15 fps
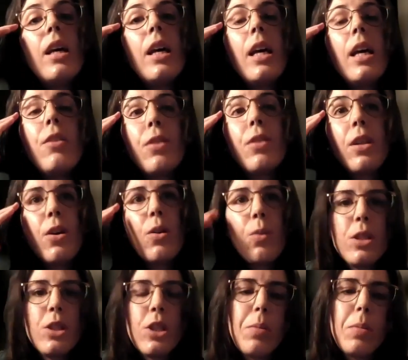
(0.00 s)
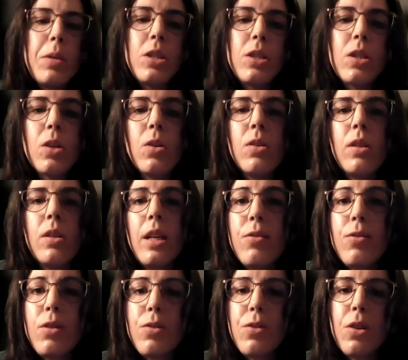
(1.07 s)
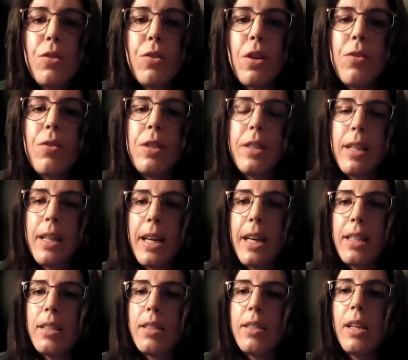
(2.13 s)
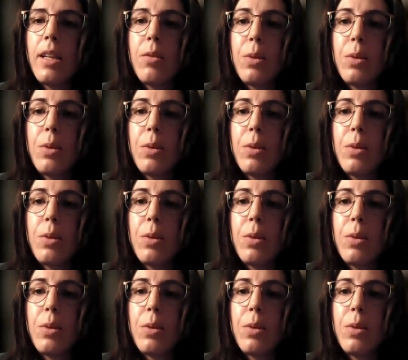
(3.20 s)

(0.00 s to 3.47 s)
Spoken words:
If we know which images contain a full view of the fetal head, then